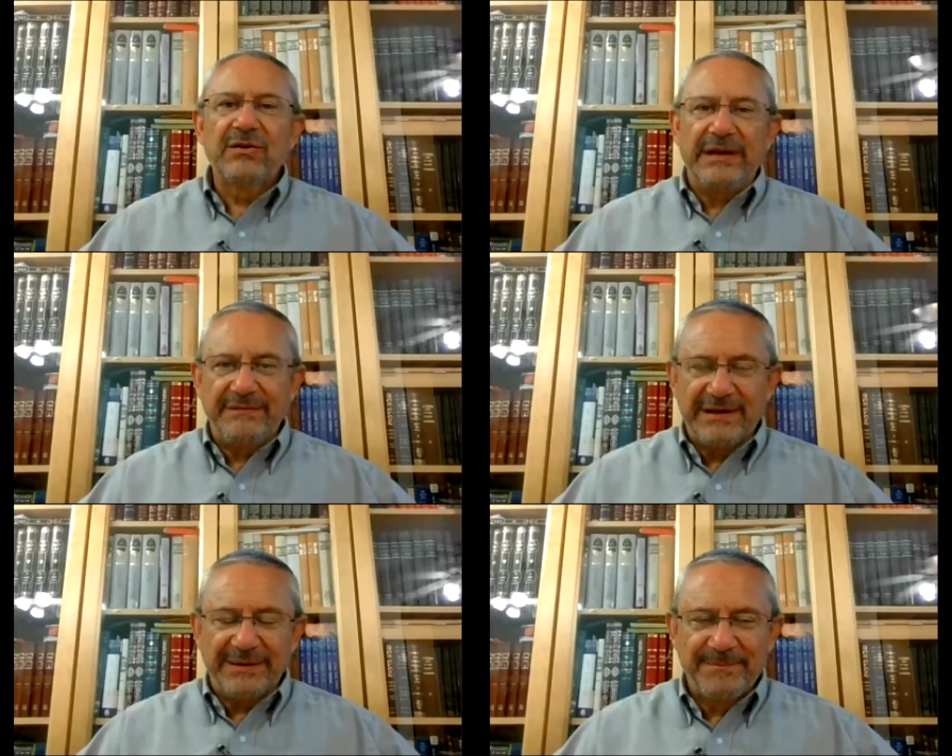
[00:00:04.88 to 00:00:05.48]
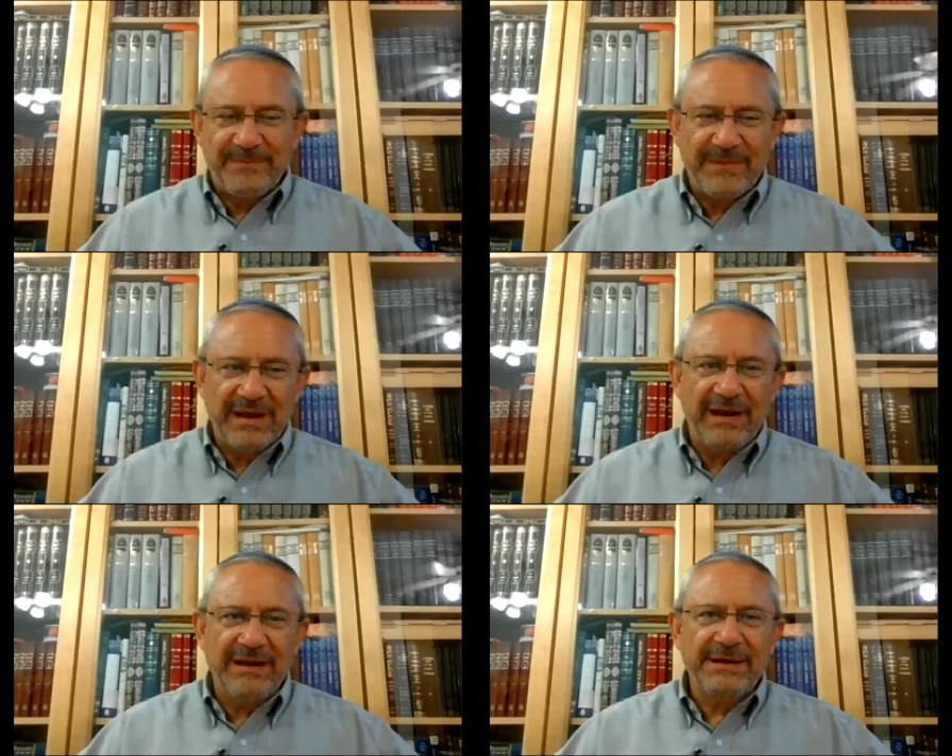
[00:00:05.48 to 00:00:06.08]
Good evening.
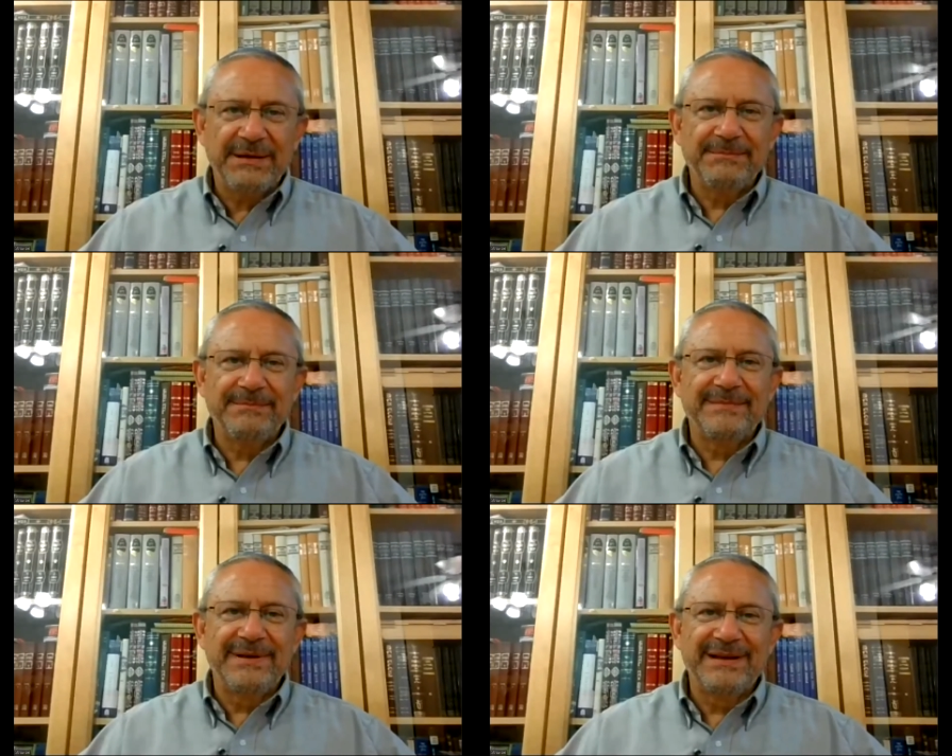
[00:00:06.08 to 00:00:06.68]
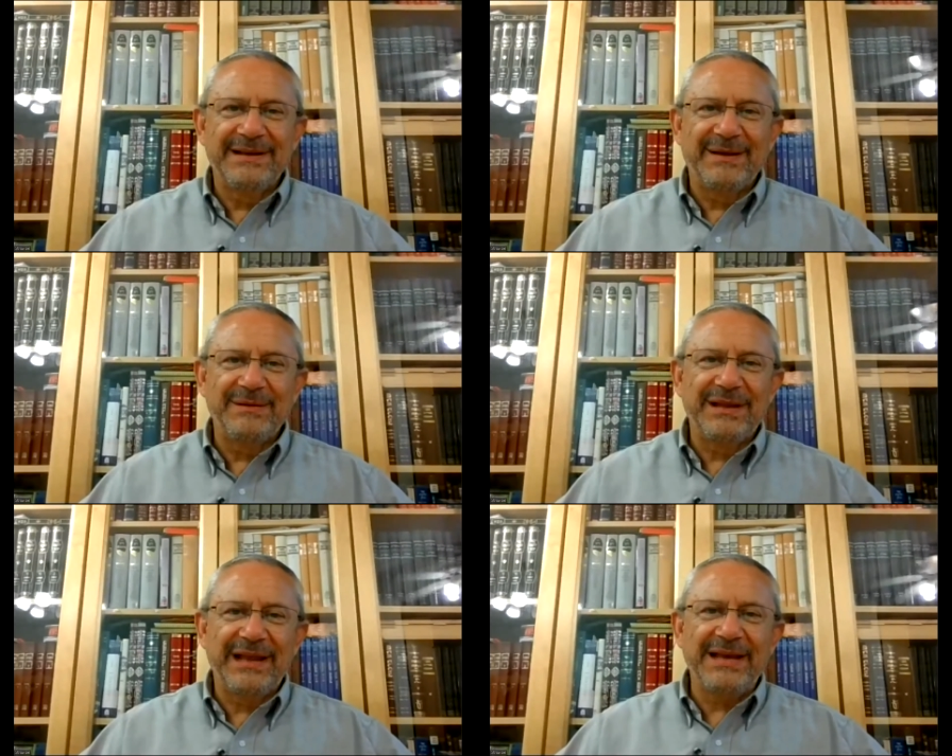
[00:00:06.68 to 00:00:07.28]

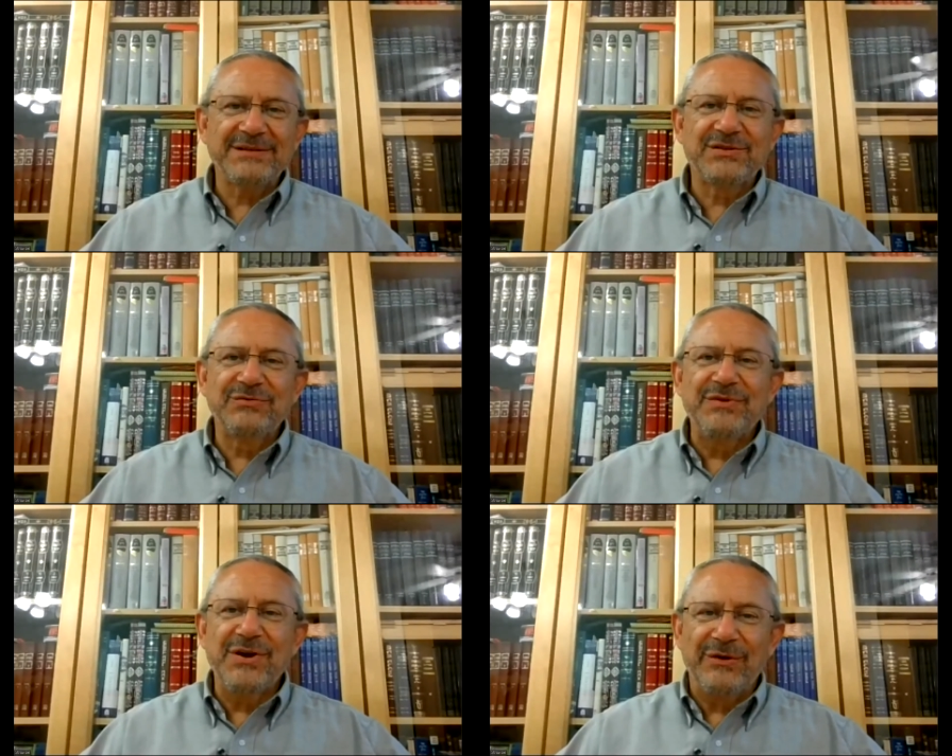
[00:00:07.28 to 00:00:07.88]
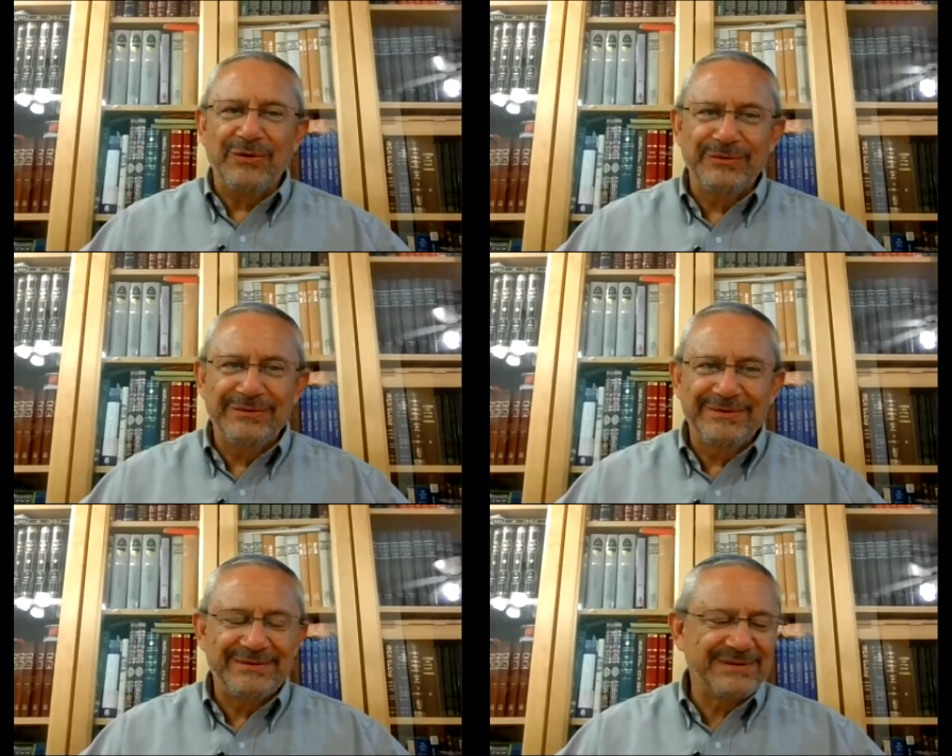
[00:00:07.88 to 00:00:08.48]
As you
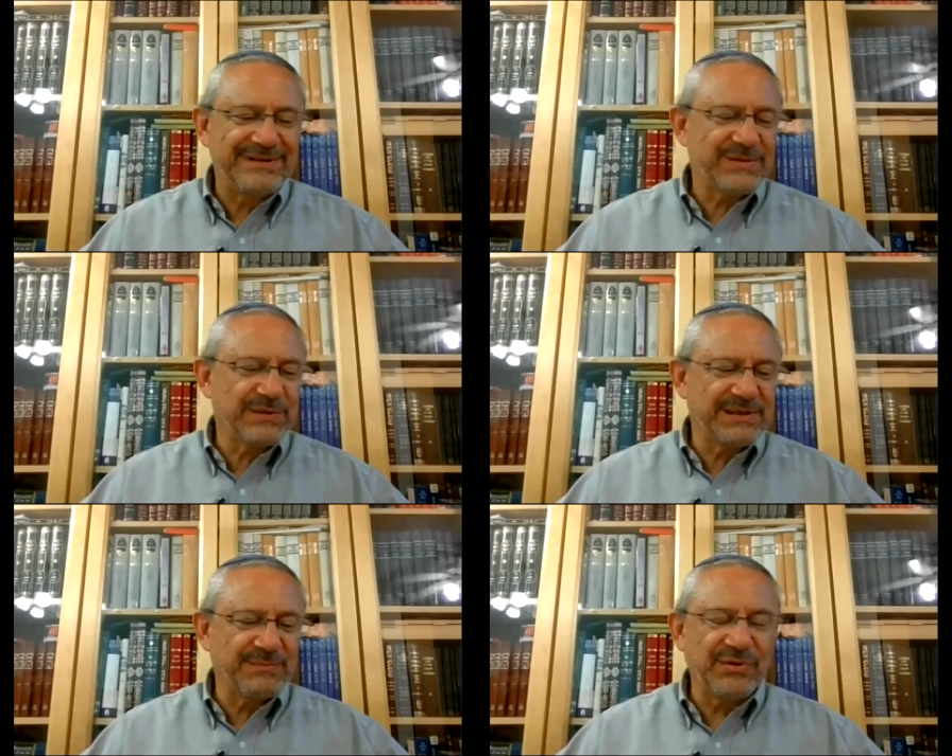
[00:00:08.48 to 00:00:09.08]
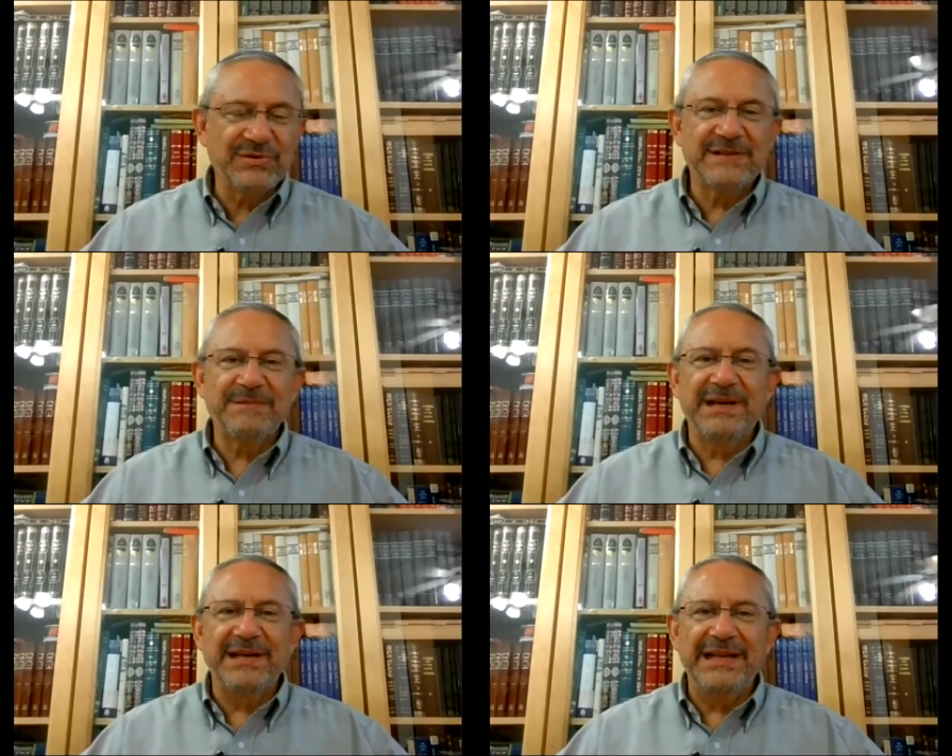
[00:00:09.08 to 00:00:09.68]
know, this was supposed to
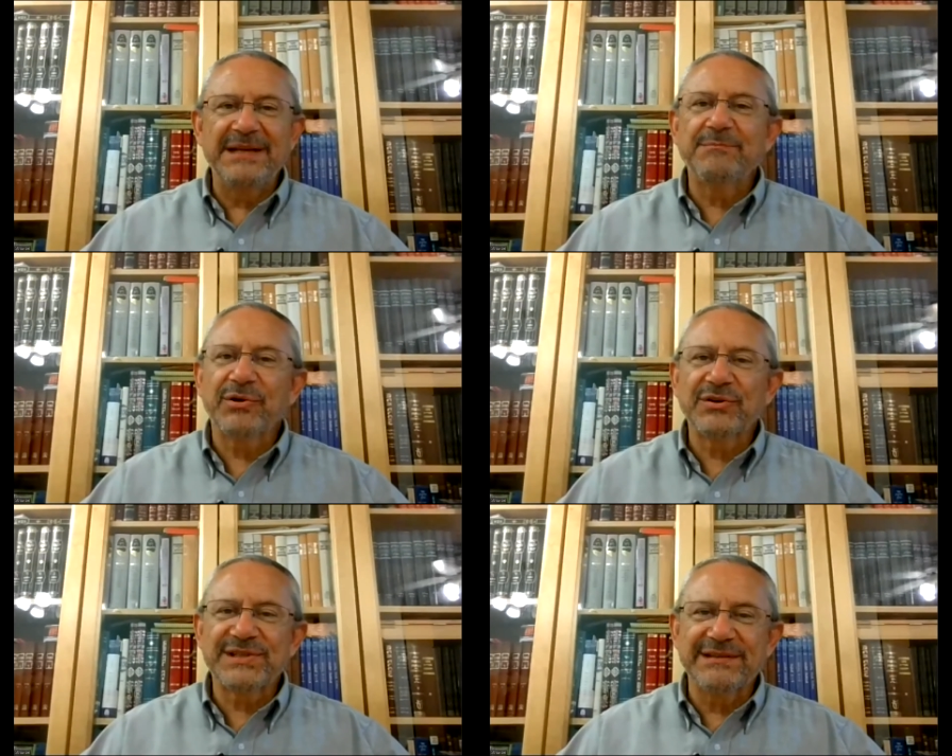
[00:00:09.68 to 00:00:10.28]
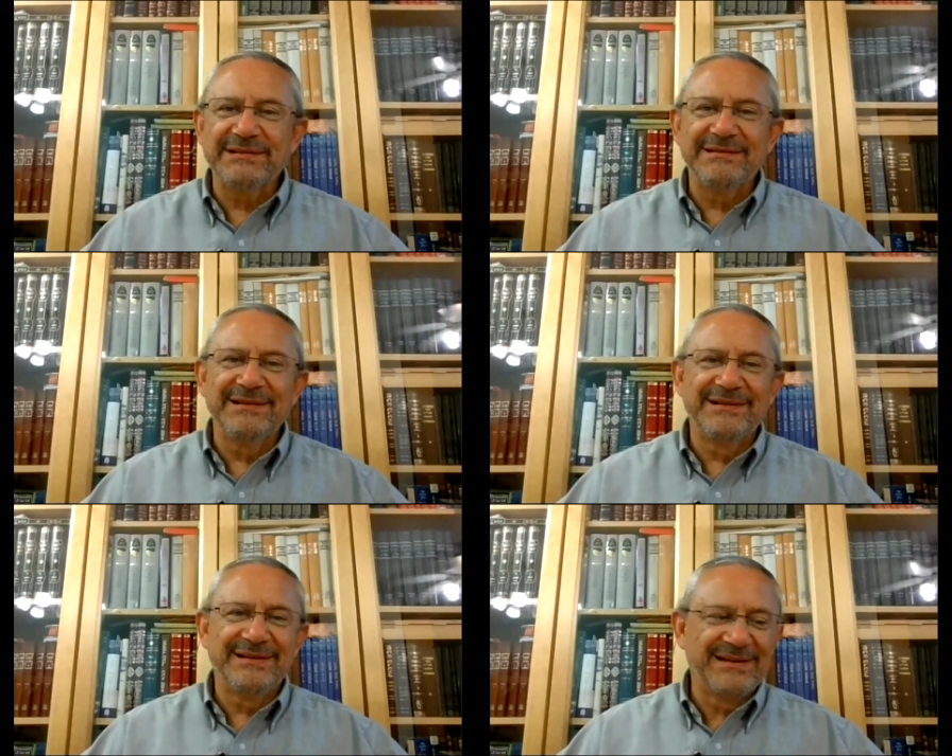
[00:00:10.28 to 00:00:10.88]
have been an in-person